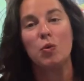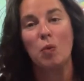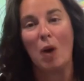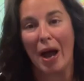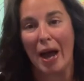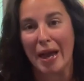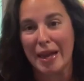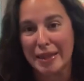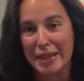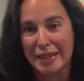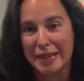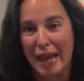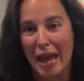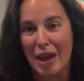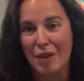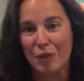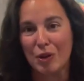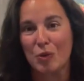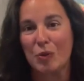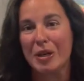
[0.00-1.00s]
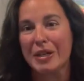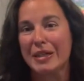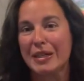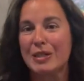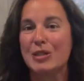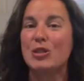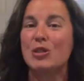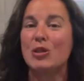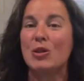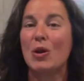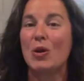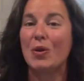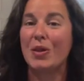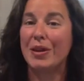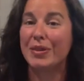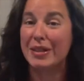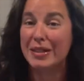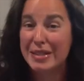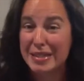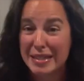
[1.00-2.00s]
why I think that everyone needs to know
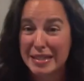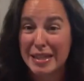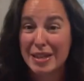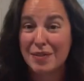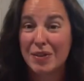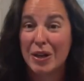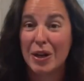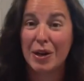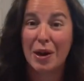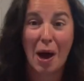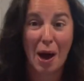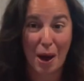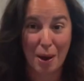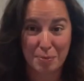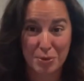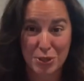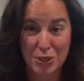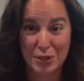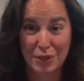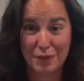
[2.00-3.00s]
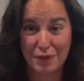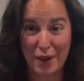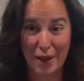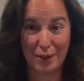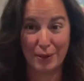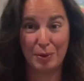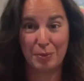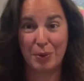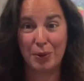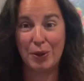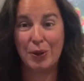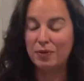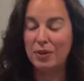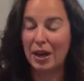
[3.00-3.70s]
that this is even an option available.